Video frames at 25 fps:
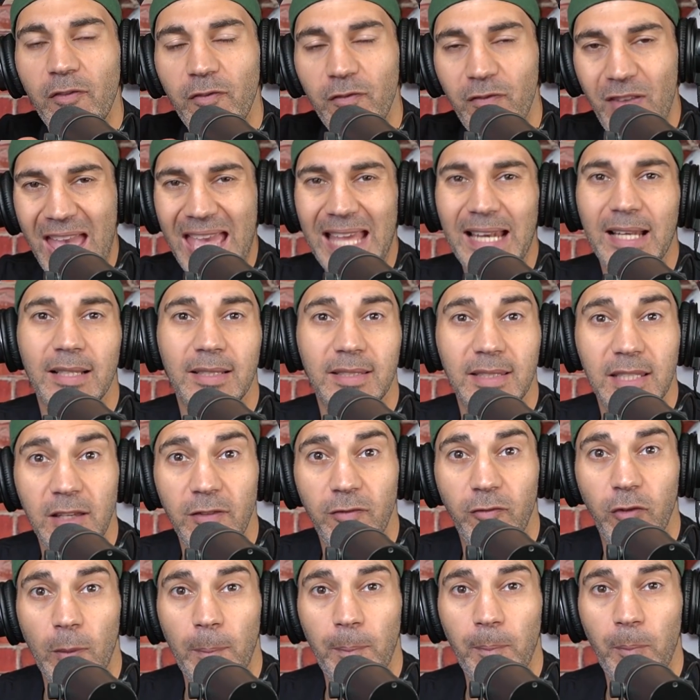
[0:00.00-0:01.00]
fantasy
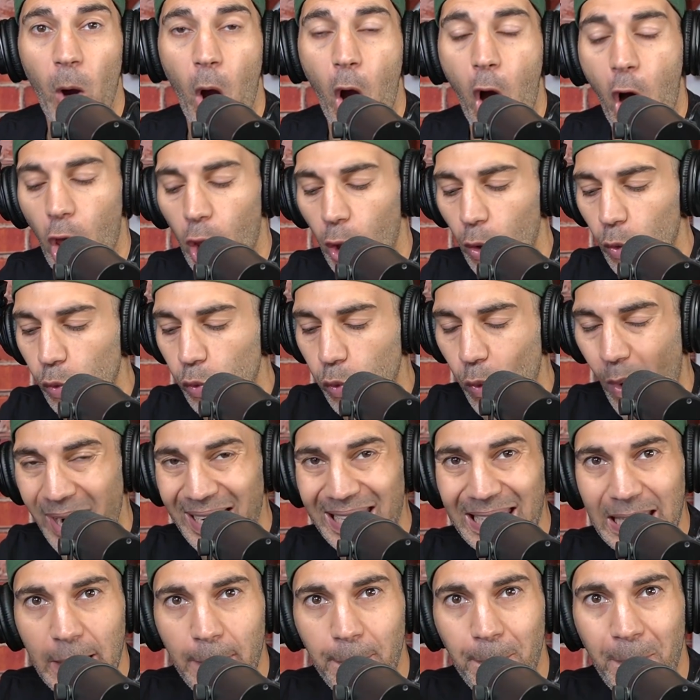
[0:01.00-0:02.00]
football
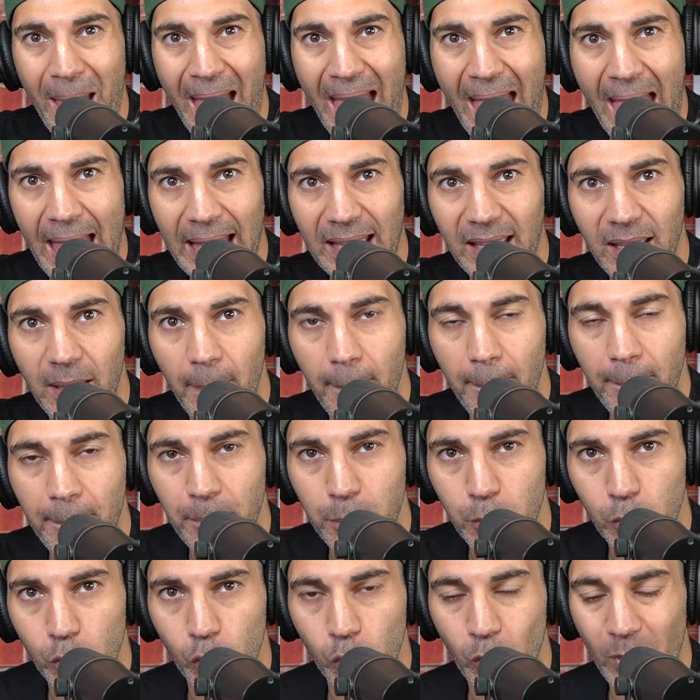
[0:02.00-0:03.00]
running back
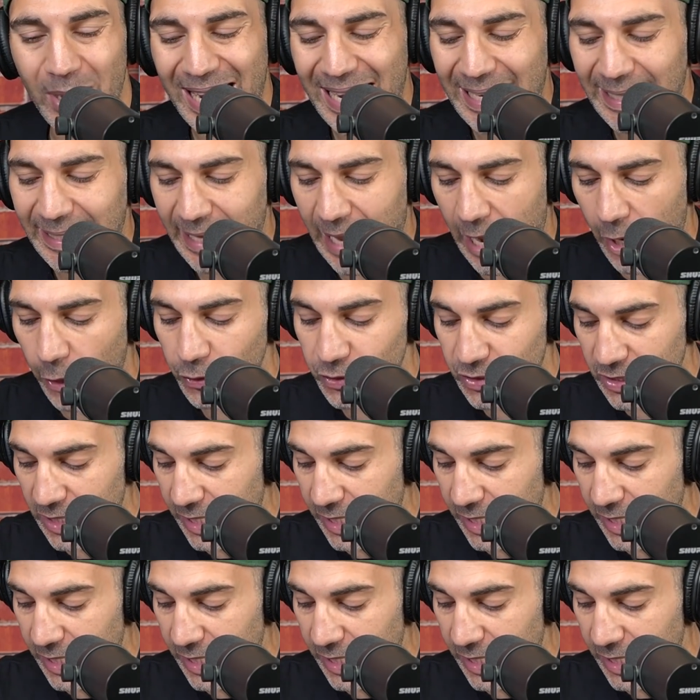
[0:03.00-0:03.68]
breakouts,